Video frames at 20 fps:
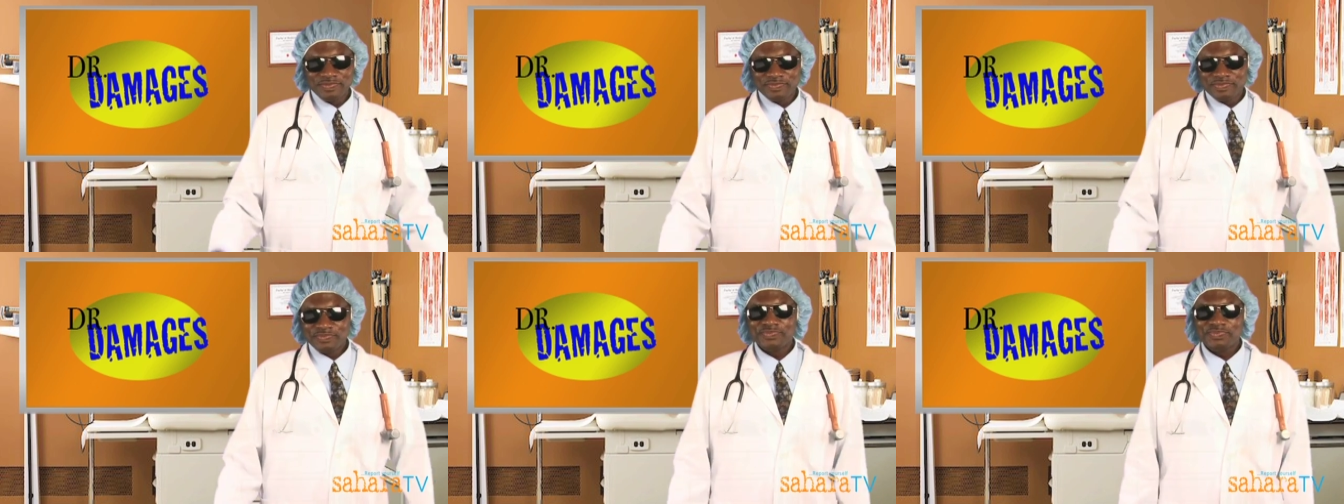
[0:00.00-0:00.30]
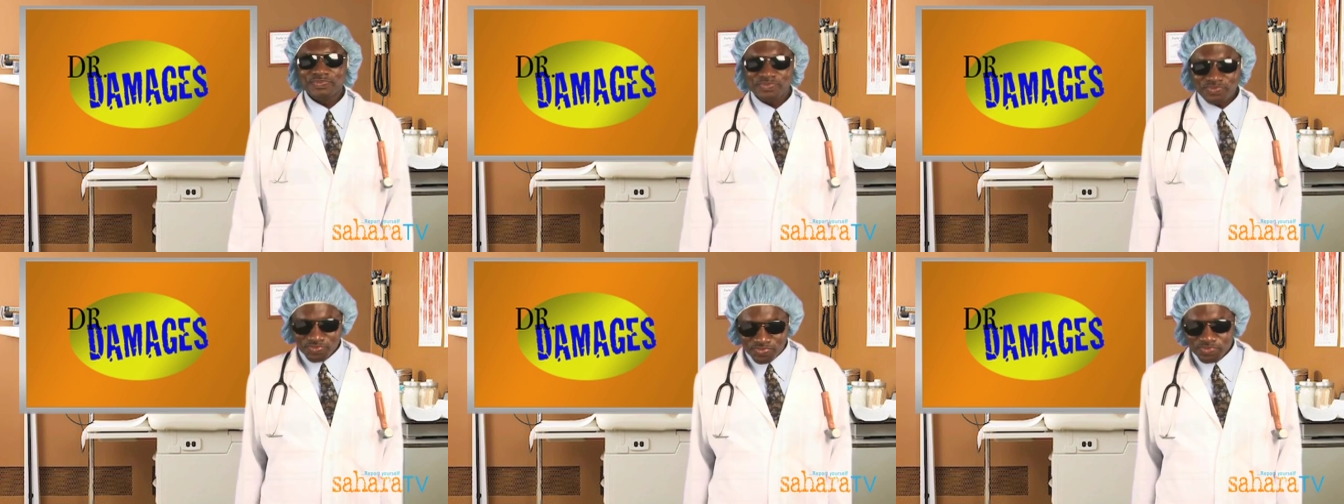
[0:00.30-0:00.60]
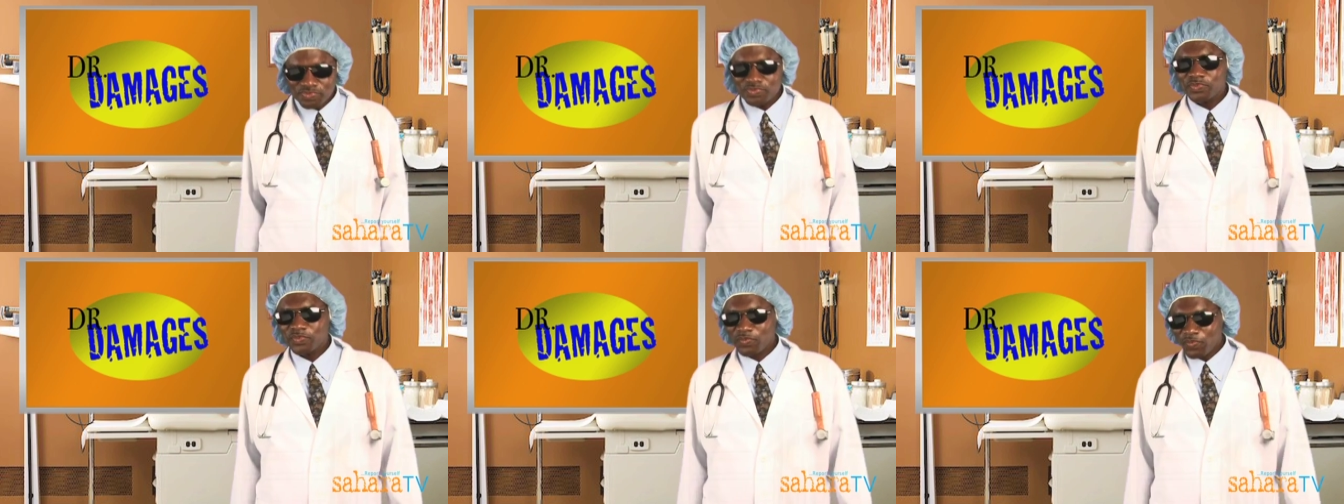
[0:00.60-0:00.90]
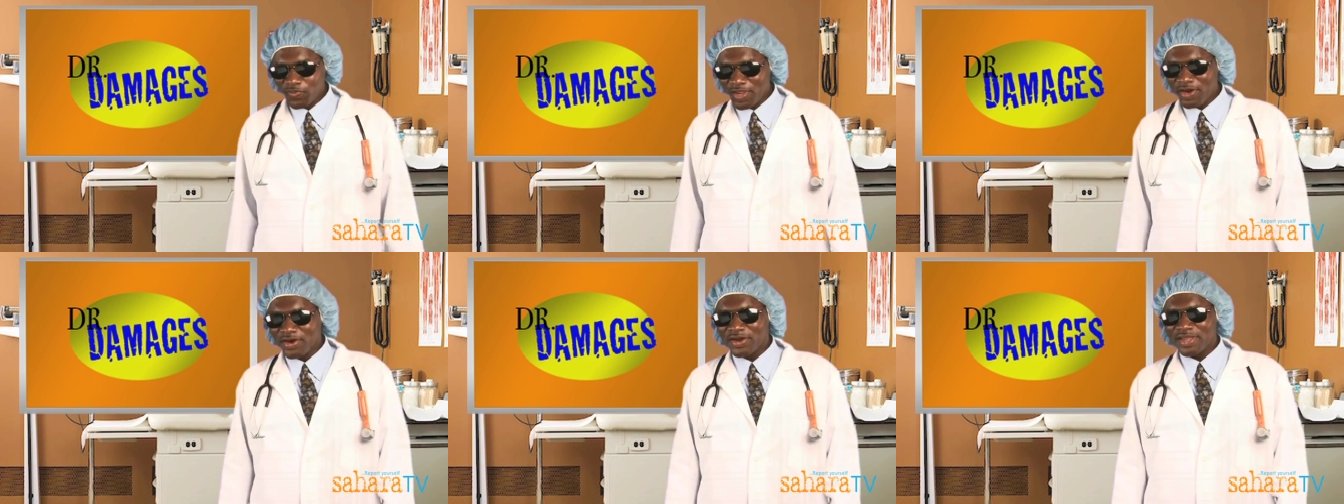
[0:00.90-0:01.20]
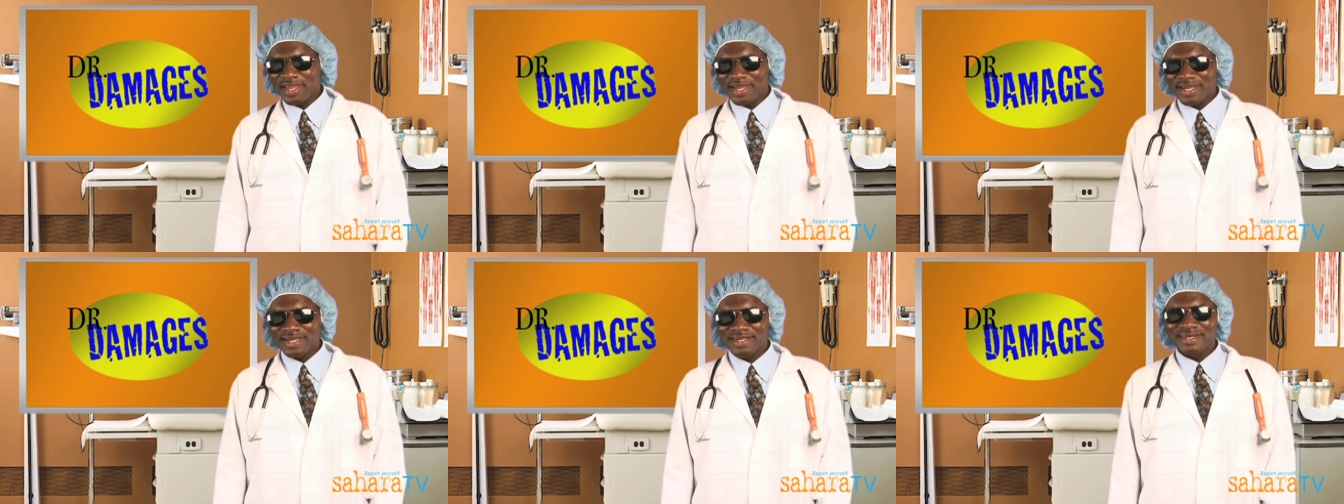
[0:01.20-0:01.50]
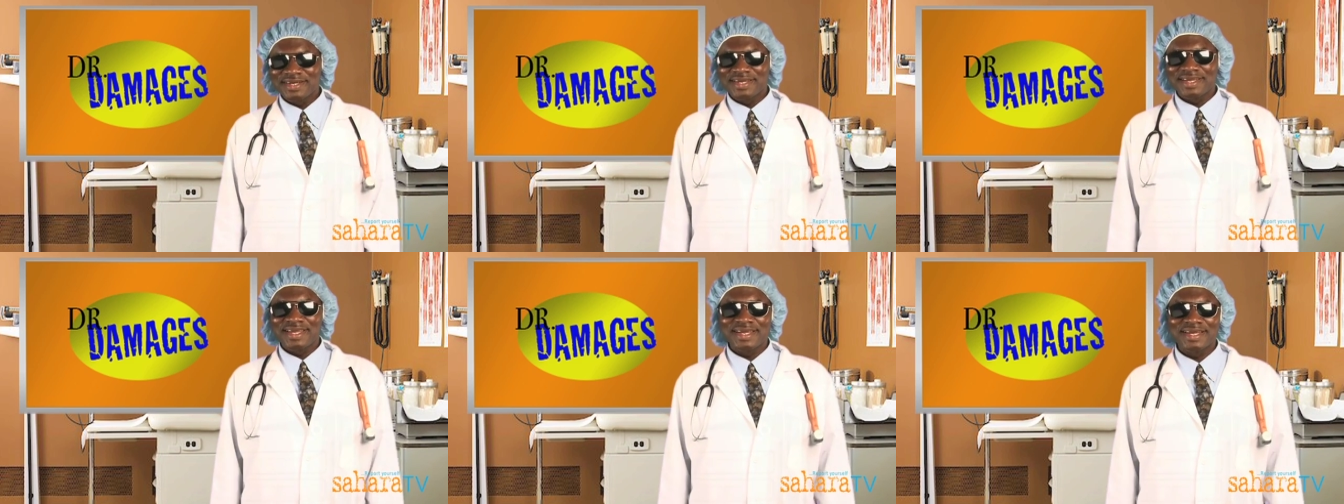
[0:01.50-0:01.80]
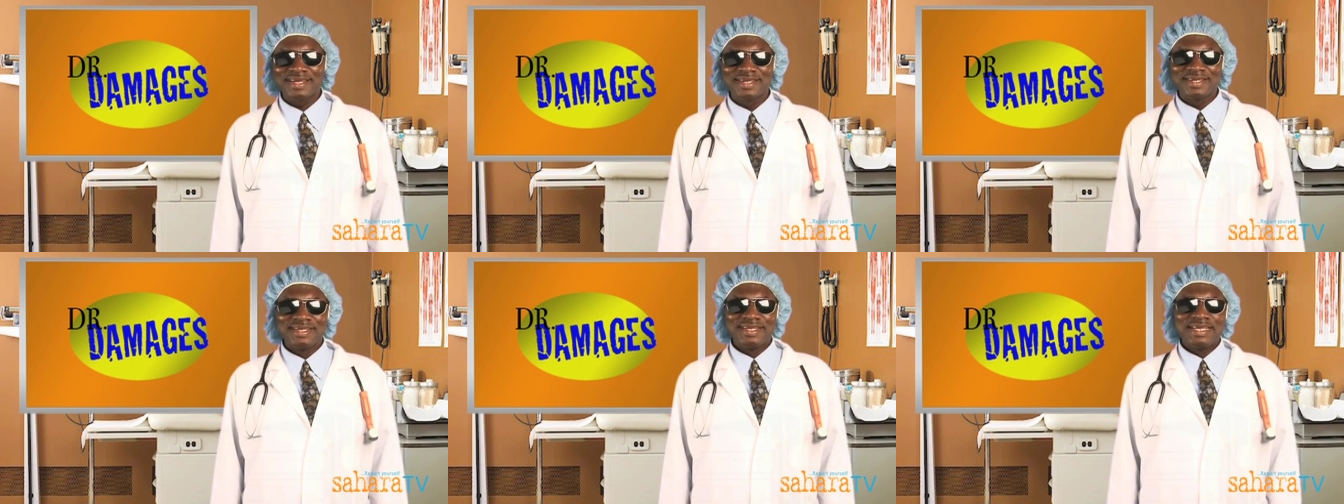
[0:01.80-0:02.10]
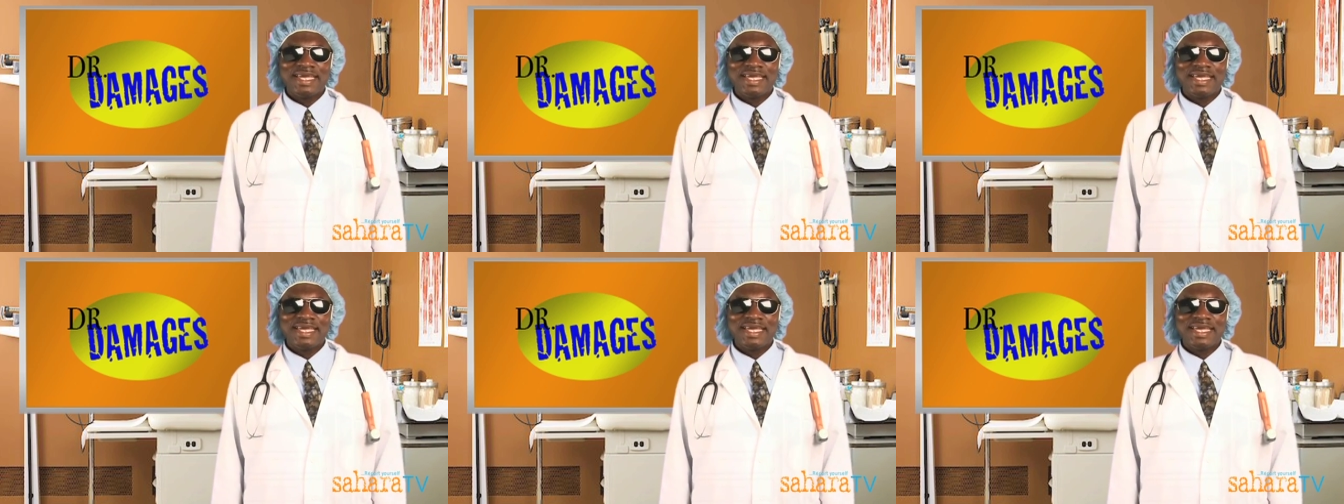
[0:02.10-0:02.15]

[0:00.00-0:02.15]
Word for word: Exactly. Oh, yeah. Oh, yeah.